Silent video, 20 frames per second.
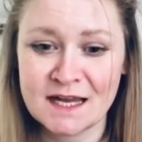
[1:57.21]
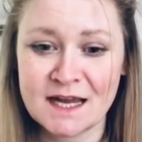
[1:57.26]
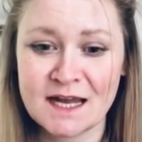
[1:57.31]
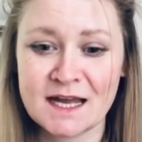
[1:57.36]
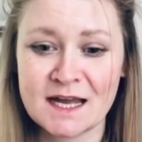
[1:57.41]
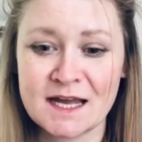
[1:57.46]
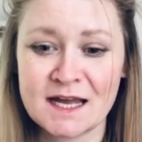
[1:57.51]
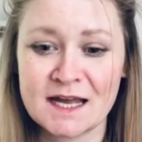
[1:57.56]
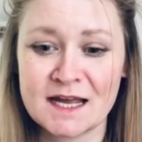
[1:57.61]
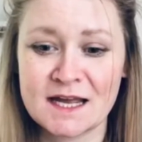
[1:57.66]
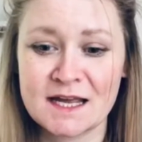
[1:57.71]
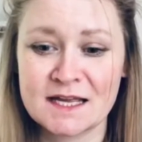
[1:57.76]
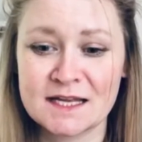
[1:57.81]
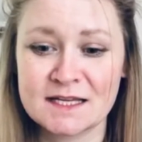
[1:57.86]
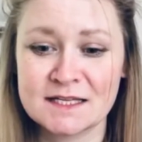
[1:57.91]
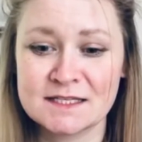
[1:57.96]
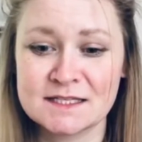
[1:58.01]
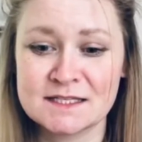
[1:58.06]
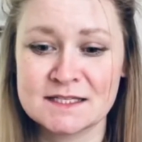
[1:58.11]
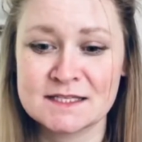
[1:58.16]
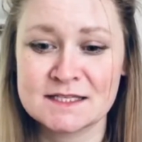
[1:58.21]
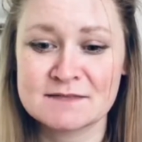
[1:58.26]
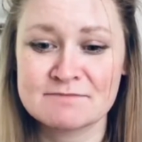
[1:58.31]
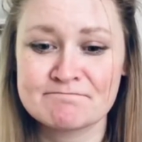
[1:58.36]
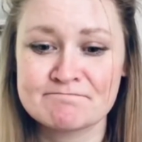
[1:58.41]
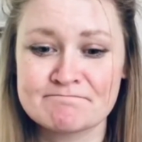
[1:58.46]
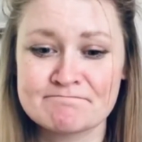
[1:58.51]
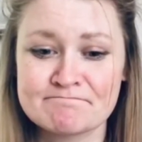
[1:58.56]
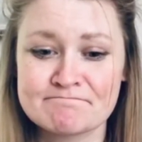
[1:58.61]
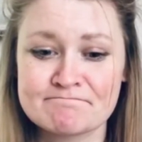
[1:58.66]
And
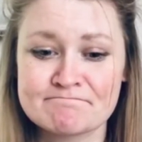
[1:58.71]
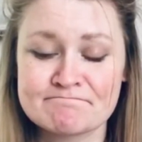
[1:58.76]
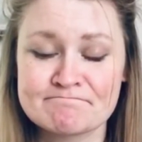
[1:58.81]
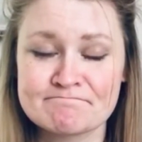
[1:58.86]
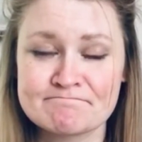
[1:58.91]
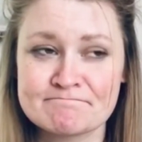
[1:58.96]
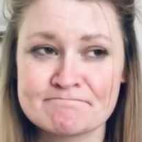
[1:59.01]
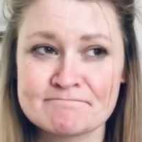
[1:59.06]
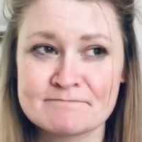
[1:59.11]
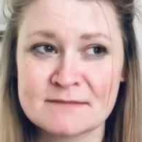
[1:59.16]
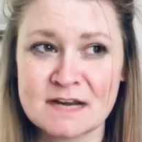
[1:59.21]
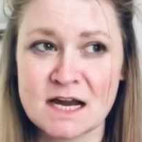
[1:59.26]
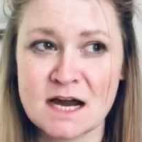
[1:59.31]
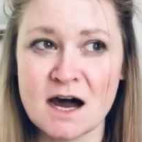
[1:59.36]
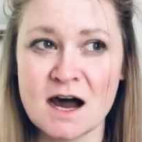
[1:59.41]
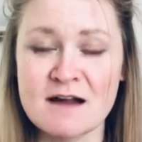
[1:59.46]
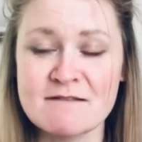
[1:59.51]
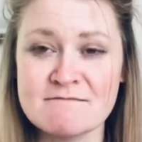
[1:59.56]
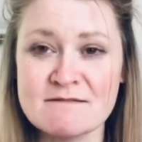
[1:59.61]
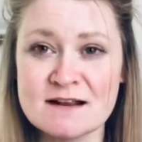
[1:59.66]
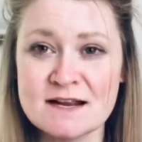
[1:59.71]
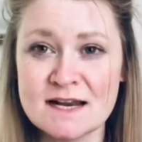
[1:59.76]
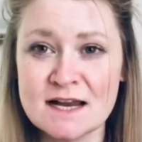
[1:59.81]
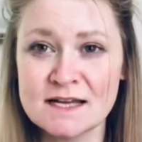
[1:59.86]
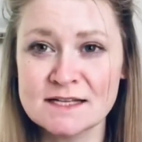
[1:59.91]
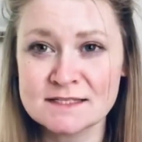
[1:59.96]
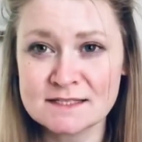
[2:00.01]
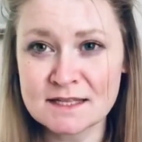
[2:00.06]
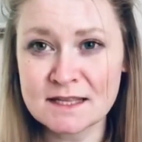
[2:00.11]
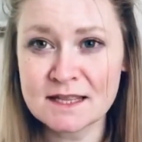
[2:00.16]
I
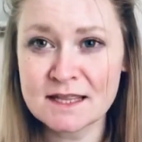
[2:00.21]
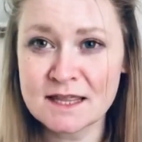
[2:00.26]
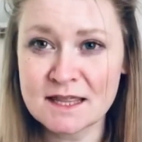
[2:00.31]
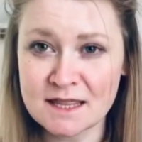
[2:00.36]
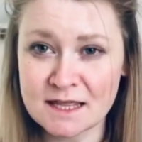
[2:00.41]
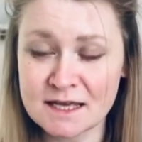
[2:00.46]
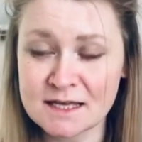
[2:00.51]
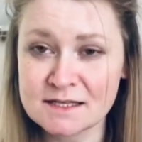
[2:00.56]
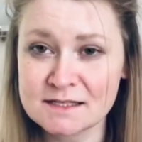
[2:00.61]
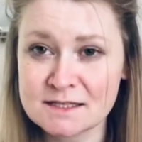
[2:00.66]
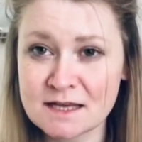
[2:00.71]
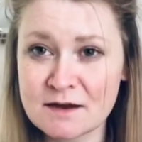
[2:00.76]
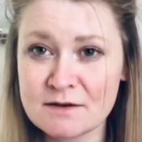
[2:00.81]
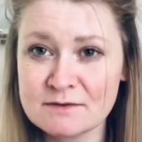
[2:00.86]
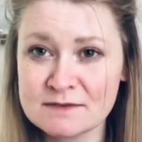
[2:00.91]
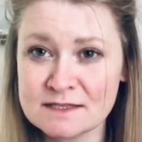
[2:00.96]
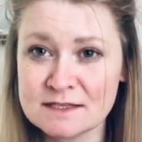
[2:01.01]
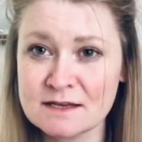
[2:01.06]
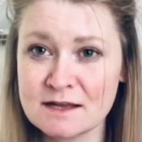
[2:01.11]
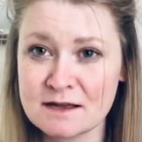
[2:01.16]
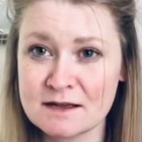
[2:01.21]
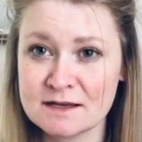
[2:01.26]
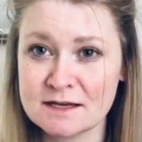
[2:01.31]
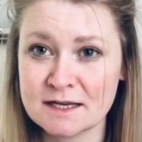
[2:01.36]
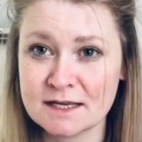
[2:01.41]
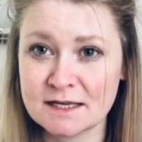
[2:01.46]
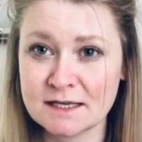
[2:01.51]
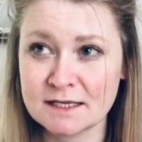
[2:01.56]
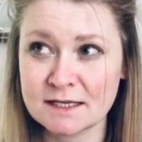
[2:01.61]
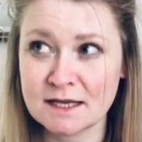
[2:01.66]
realised that the things I was
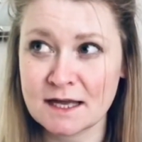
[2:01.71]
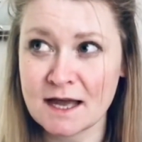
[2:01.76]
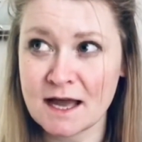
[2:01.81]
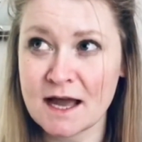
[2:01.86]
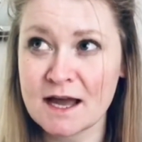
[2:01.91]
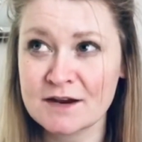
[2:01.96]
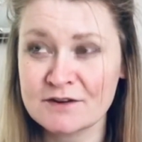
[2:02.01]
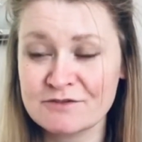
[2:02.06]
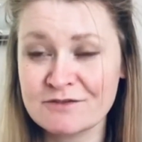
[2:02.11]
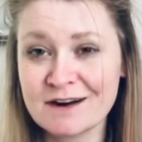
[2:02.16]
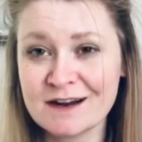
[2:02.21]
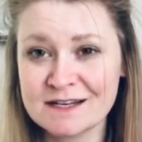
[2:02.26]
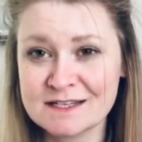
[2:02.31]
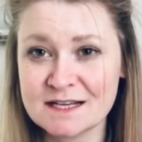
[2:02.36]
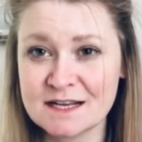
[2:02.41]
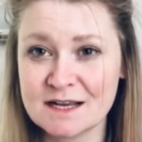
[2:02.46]
learning and writing